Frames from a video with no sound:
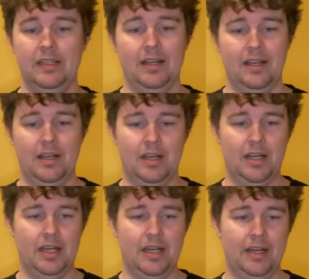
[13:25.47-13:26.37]

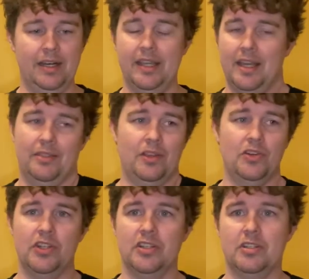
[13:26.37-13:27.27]
again, they're
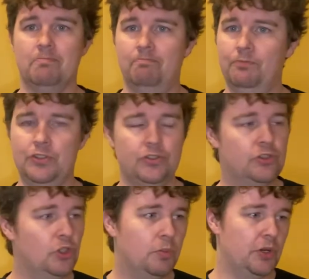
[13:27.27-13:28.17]
just
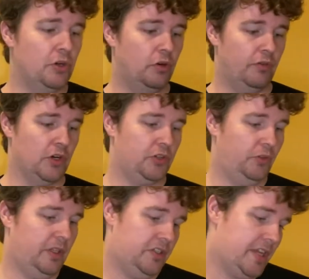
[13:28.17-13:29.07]
super universal
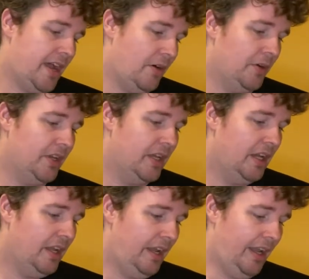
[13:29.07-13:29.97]
in sound.
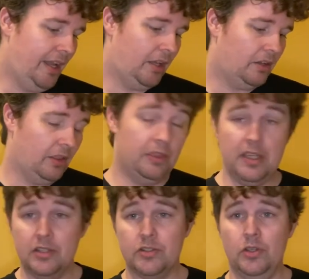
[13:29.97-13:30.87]
And
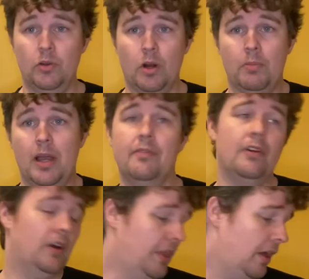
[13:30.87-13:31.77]
these two are by
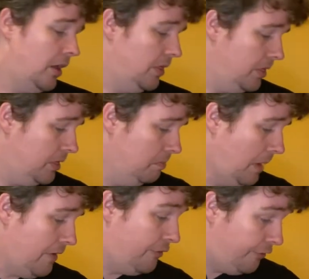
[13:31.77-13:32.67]
far
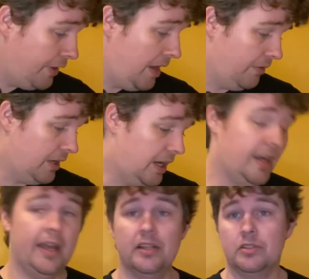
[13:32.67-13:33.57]
my favorite
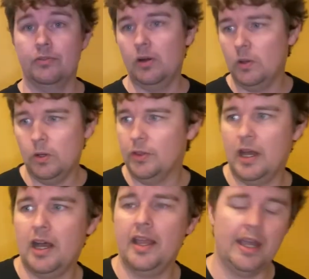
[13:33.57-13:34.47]
hi-hats of all the
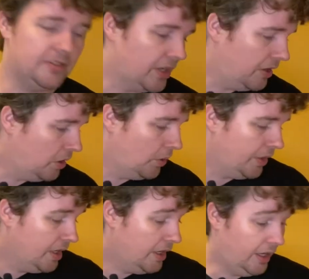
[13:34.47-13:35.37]
hi-hats I own.
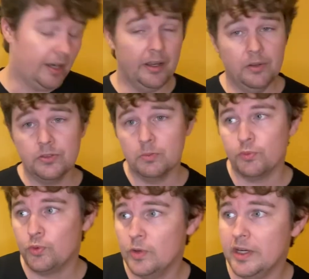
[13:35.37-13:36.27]
And I own some
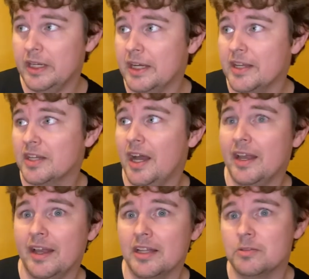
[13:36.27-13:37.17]
pretty nice
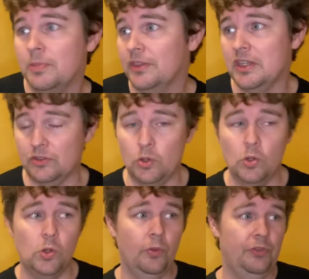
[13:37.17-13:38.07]
hi-hats. But these
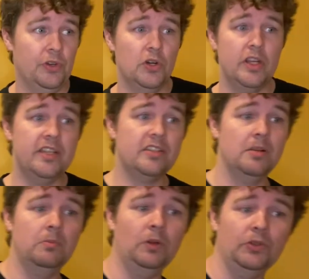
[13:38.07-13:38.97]
old, dirty
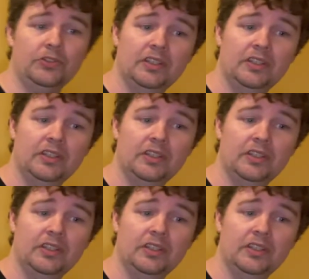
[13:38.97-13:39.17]
cymbals